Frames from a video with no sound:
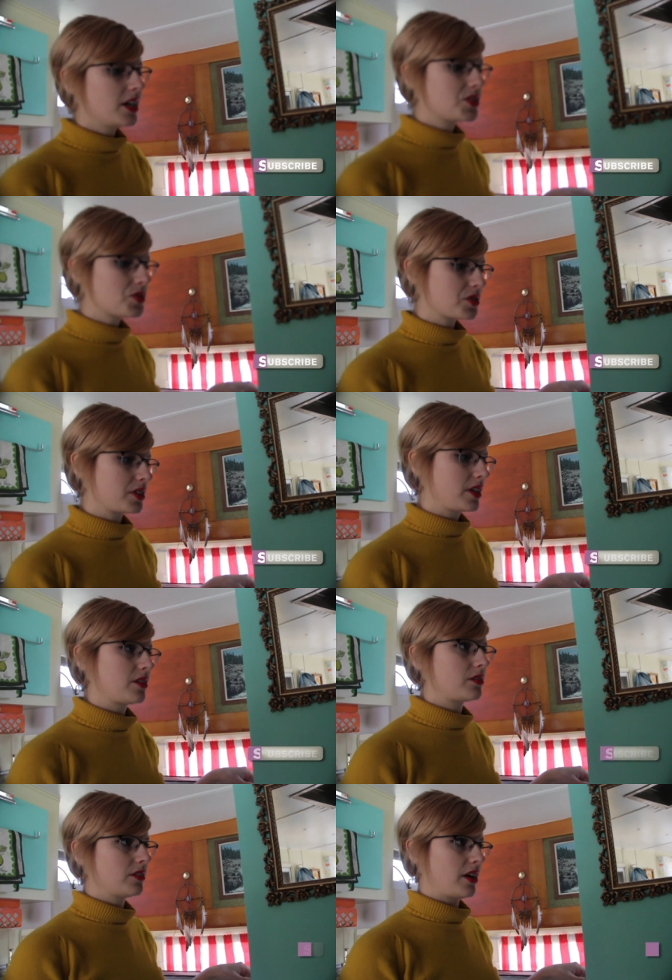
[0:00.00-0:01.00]
it's
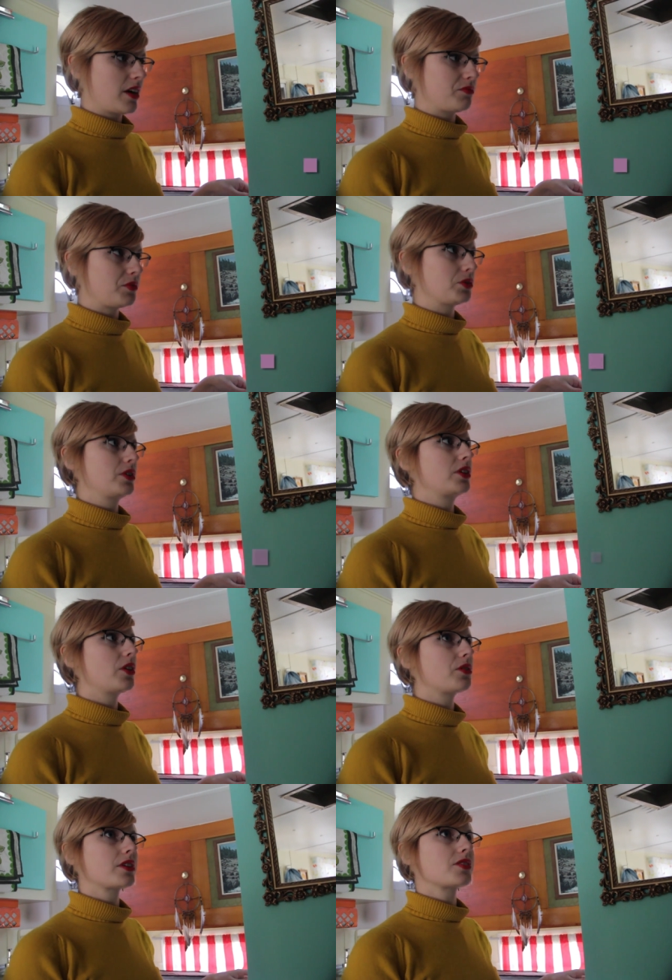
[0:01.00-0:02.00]
usually folded
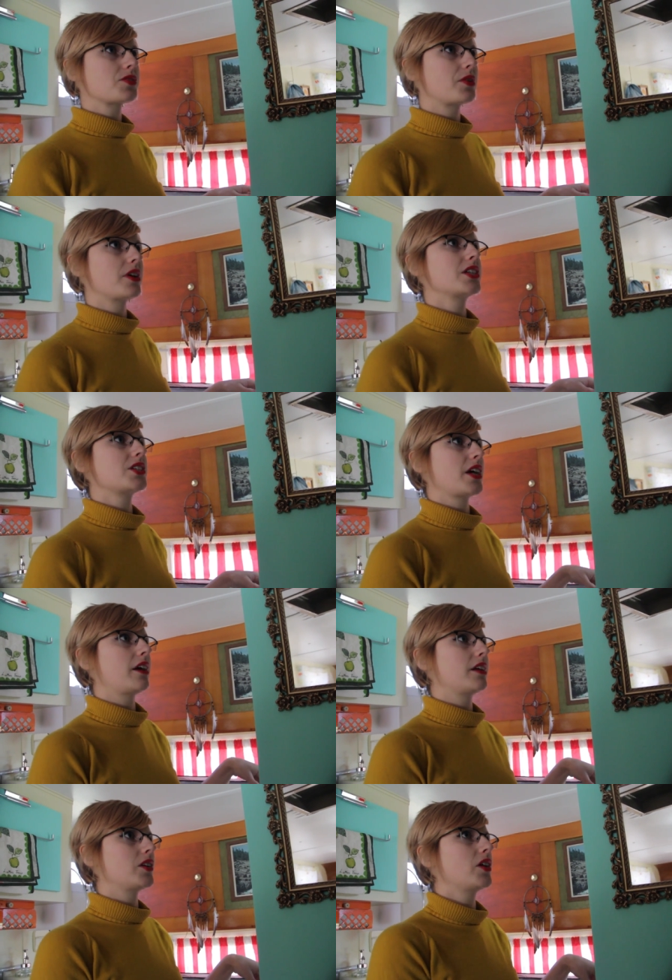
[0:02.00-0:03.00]
clothing storage
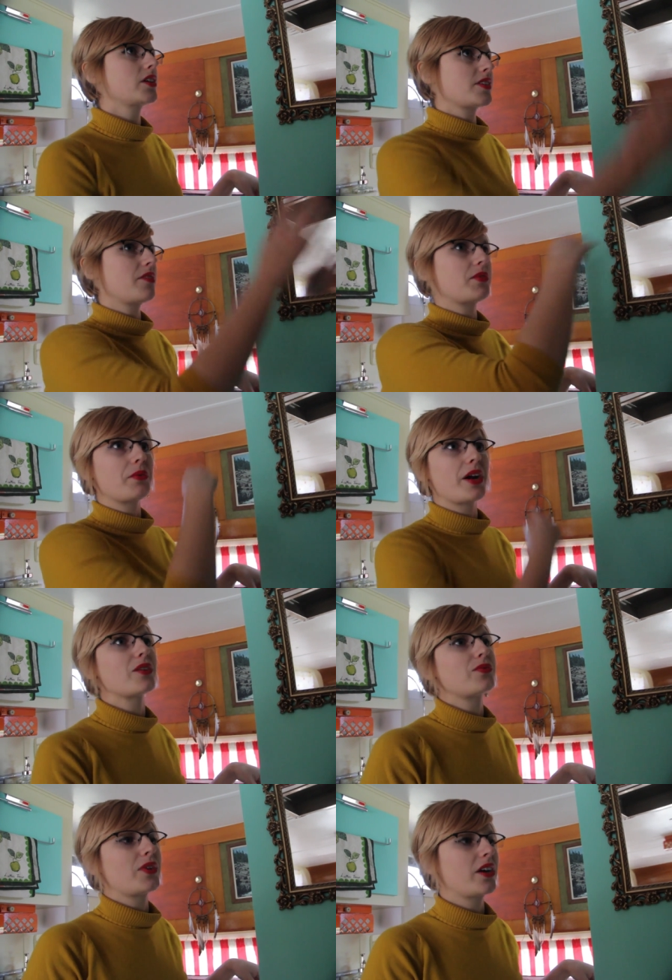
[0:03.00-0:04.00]
and hooks everywhere
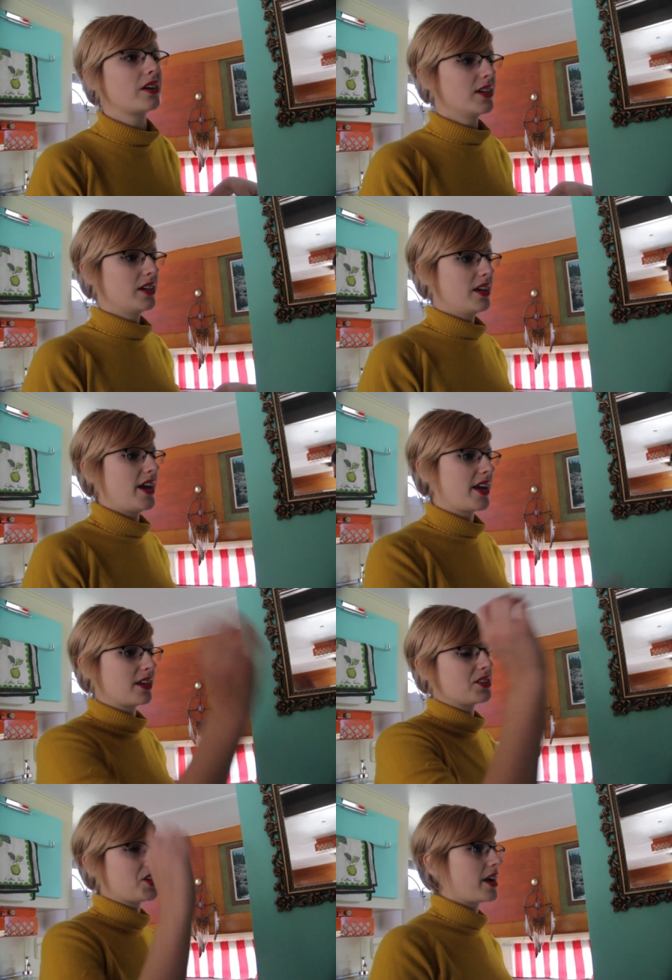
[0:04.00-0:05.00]
for
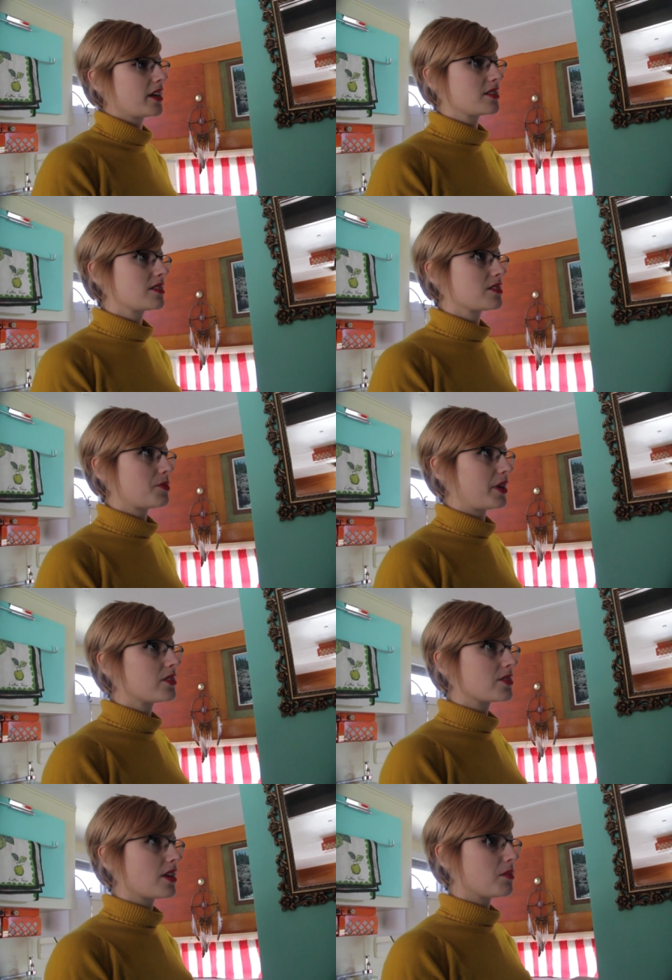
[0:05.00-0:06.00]
hanging jackets and
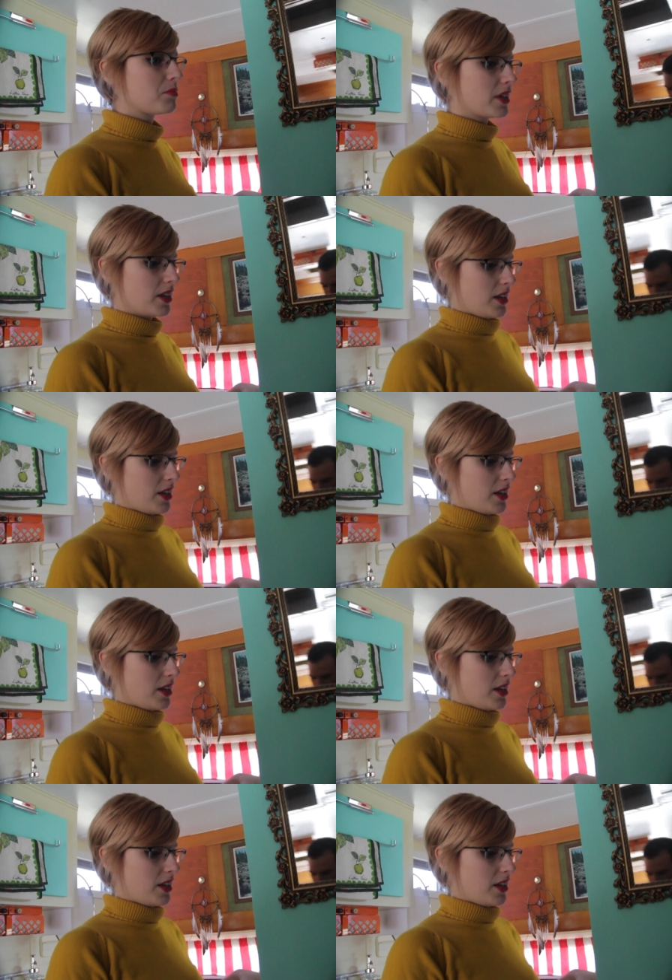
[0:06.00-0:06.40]
sweaters up.